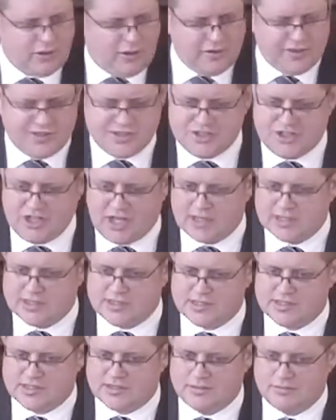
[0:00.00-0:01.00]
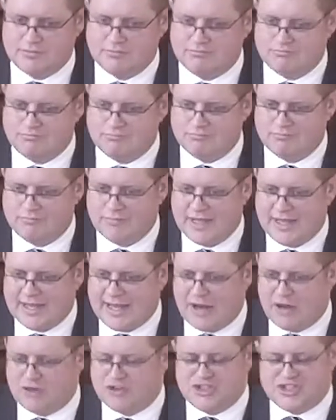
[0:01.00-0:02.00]
is just. He
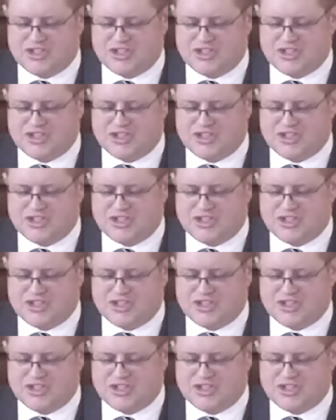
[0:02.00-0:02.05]
cannot just